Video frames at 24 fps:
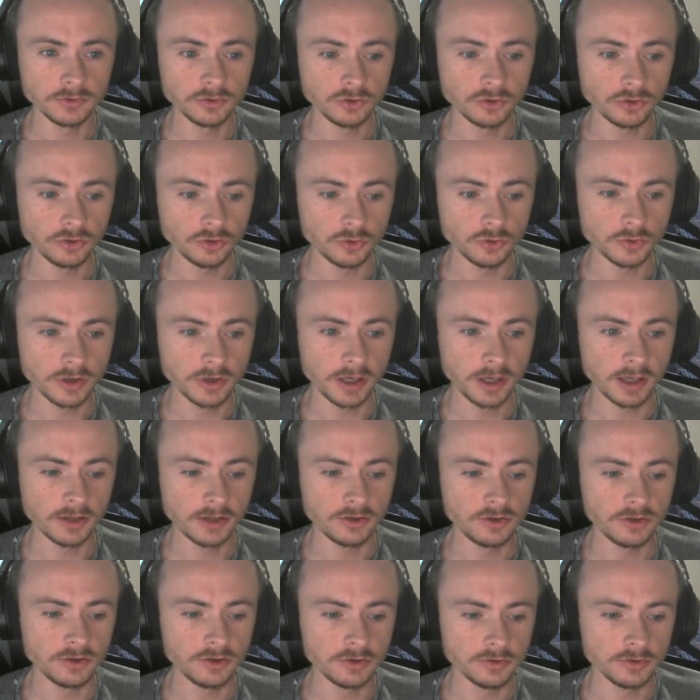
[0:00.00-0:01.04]
you can
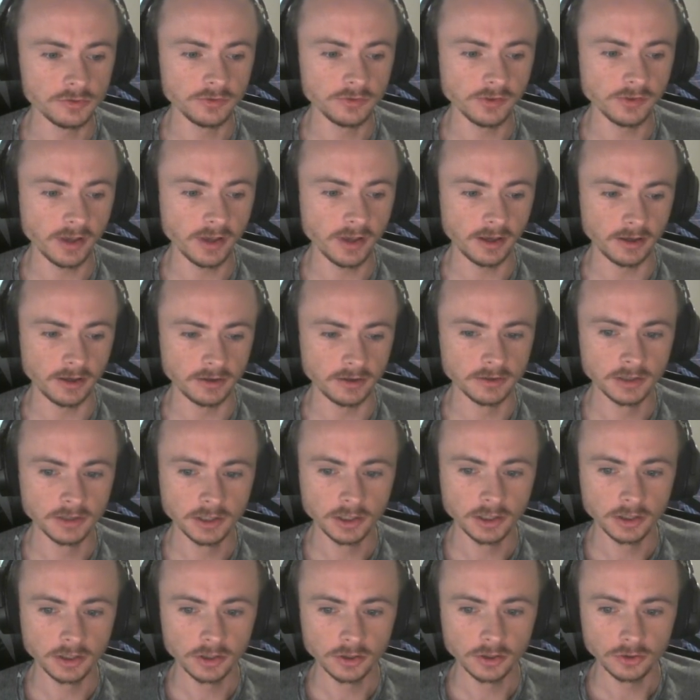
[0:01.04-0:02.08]
use a
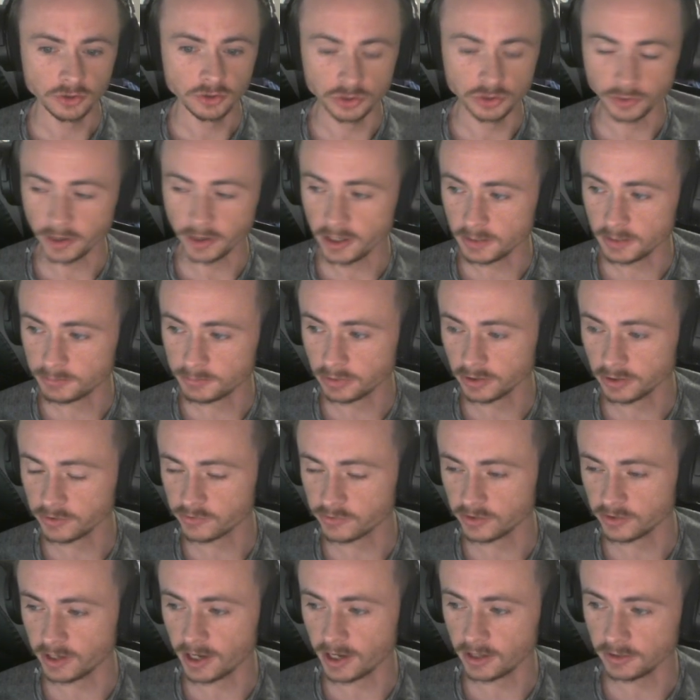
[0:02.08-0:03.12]
drained
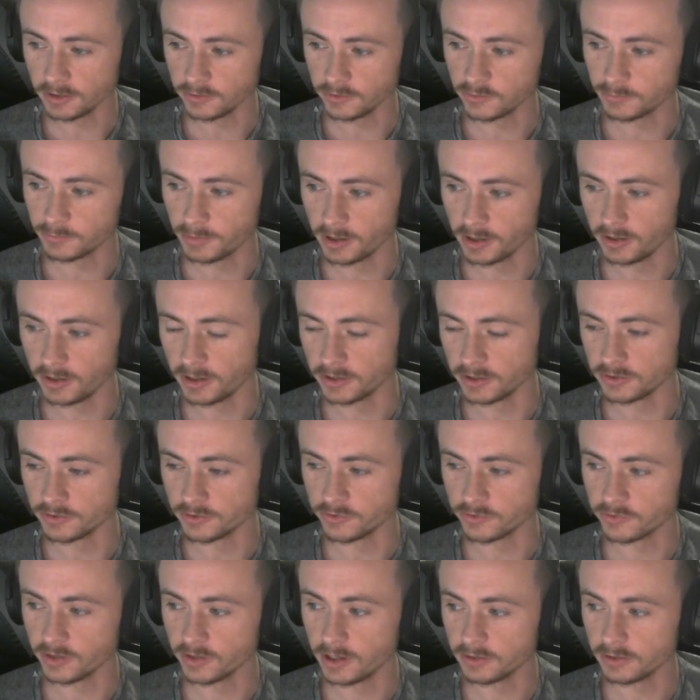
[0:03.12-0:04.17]
personality spell on
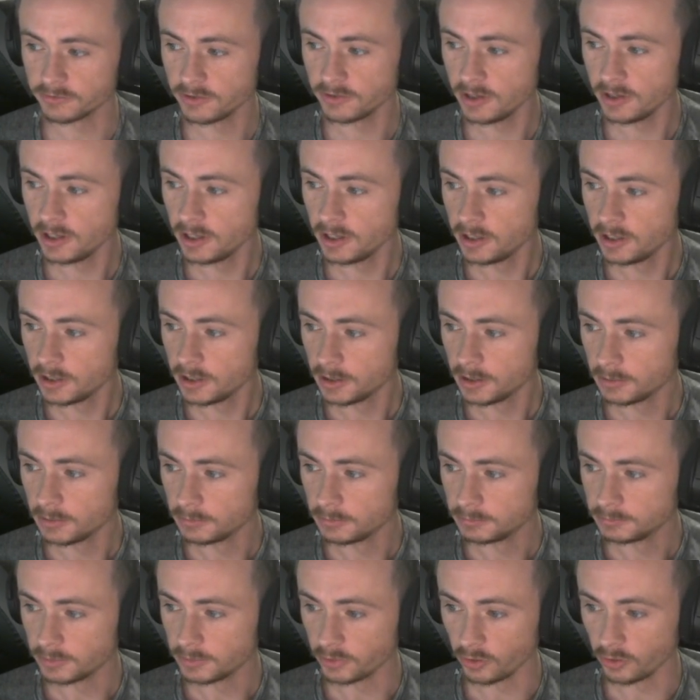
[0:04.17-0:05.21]
yourself.
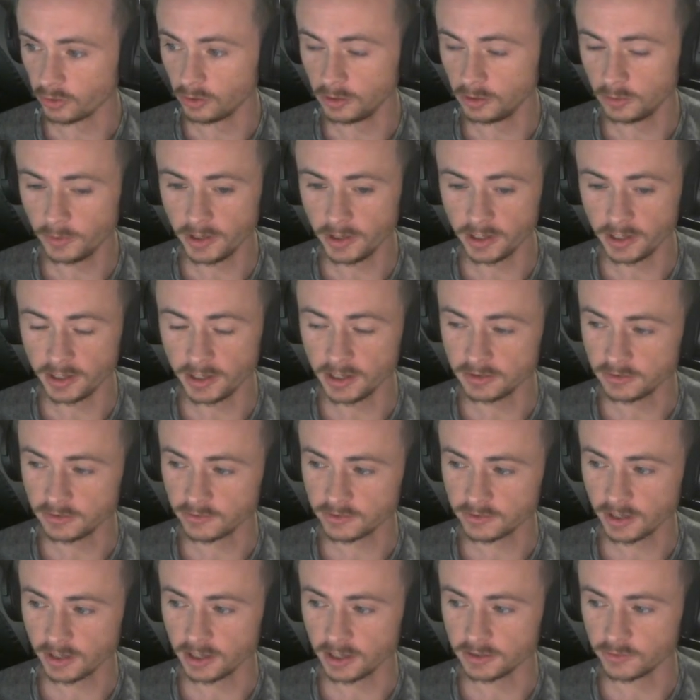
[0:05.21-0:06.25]
But the only way to get this
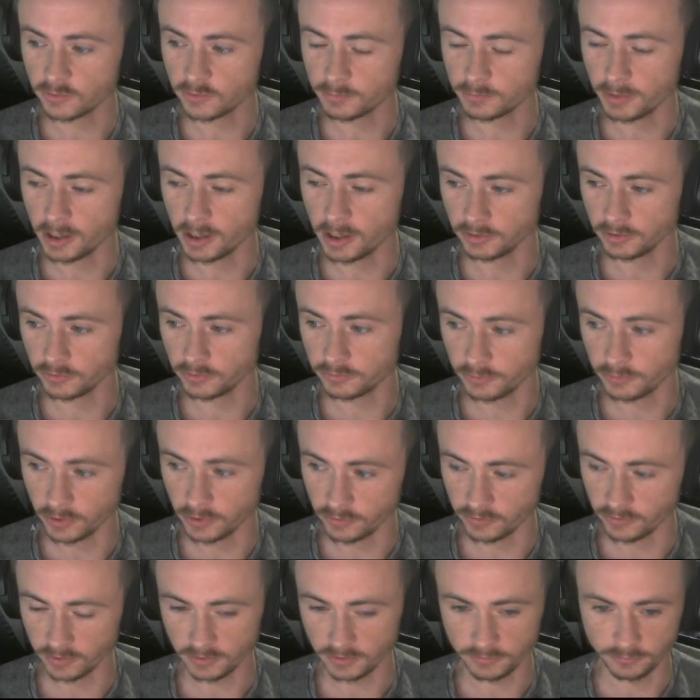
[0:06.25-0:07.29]
kind of spell
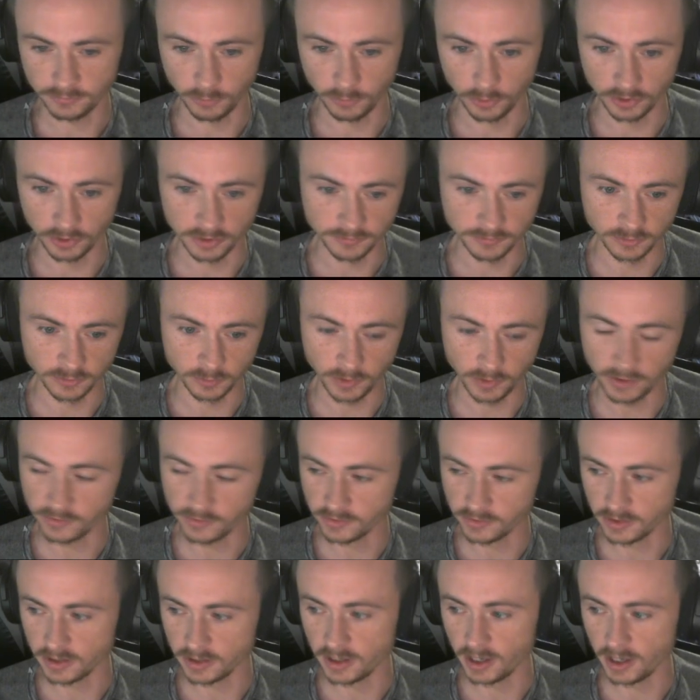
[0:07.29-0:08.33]
is like 4 different ways in
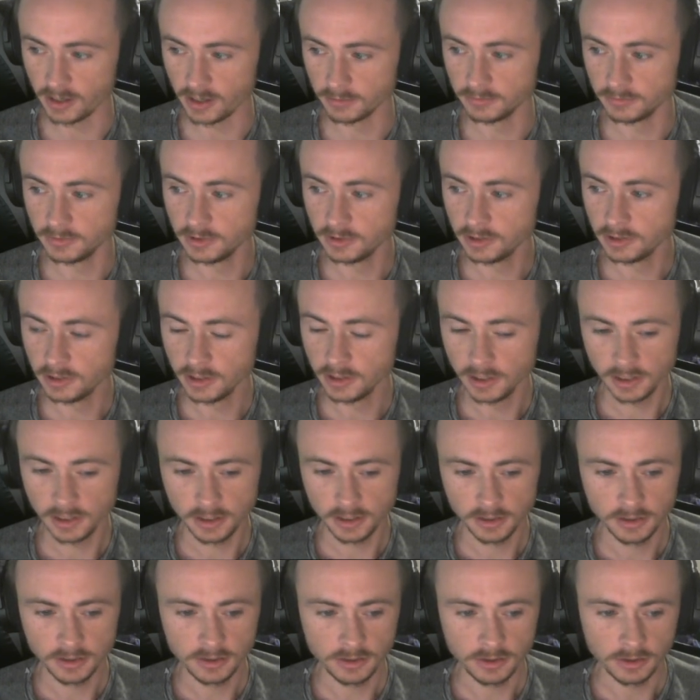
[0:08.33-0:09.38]
the game.
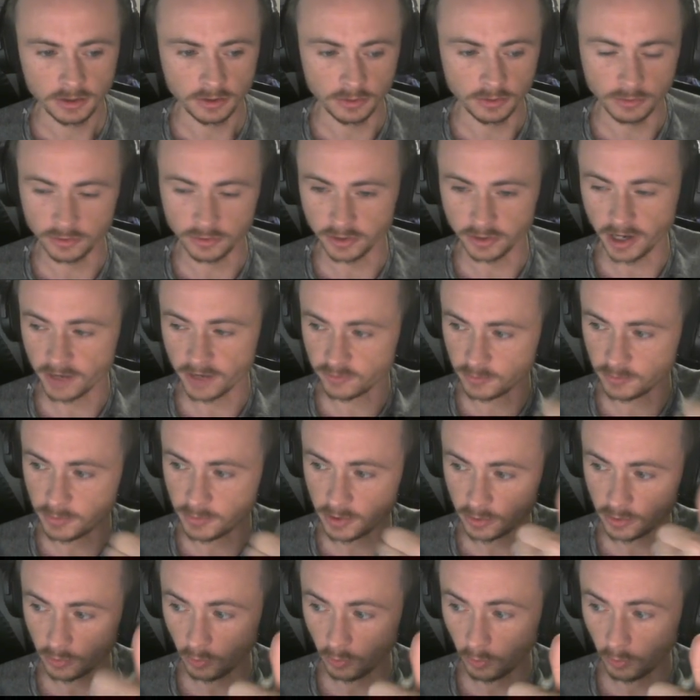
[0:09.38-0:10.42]
You either have to be
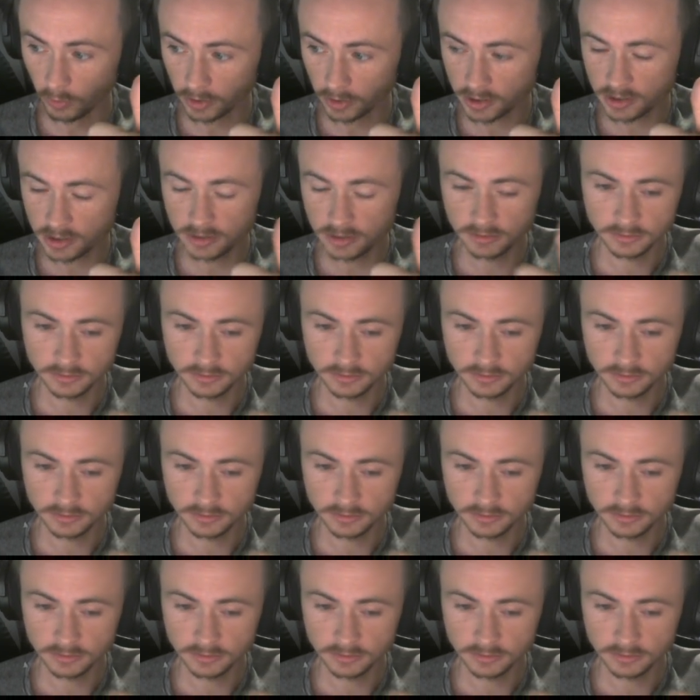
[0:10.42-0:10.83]
an orc,